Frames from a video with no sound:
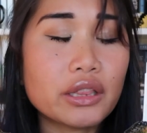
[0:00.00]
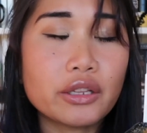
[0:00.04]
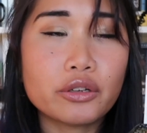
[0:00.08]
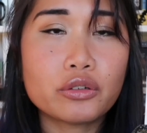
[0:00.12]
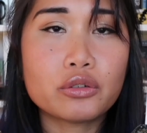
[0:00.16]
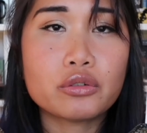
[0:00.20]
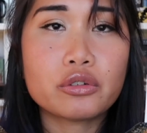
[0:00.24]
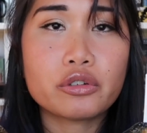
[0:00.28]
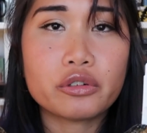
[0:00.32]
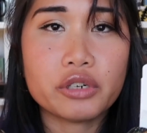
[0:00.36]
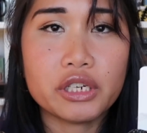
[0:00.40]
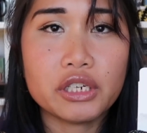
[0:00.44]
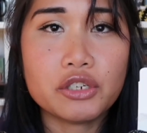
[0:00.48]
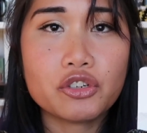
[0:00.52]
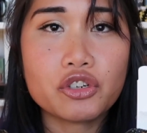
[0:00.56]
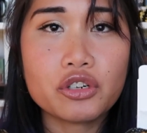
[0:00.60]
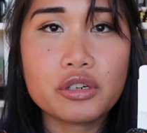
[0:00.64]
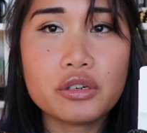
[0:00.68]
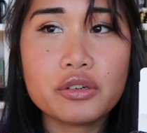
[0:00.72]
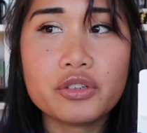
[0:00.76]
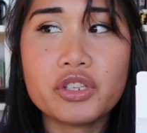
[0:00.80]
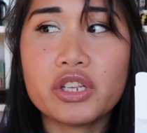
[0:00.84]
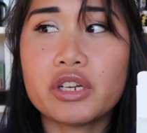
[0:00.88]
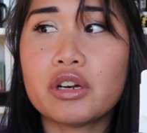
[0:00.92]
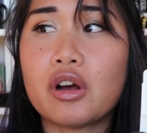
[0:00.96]
little
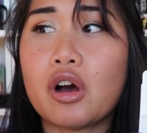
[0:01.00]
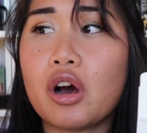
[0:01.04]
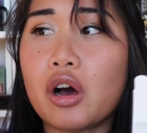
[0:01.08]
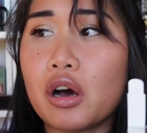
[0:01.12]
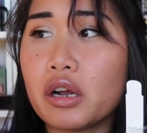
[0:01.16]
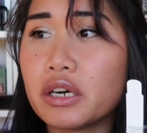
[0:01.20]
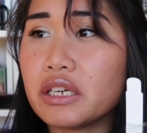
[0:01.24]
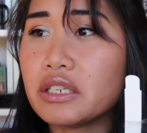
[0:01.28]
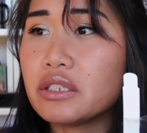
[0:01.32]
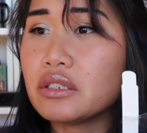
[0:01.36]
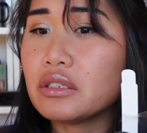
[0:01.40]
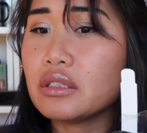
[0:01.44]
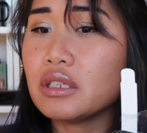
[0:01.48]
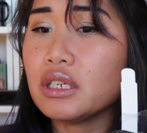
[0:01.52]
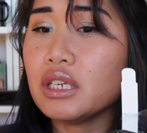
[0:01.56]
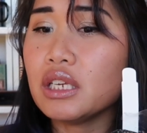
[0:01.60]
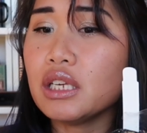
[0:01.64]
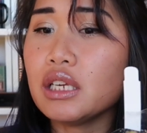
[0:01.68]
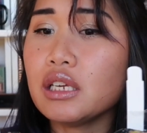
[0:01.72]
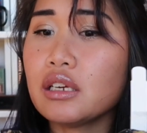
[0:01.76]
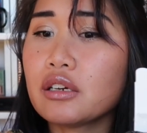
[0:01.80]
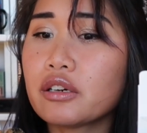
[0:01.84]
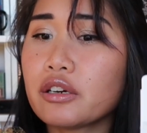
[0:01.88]
creatures, and honestly,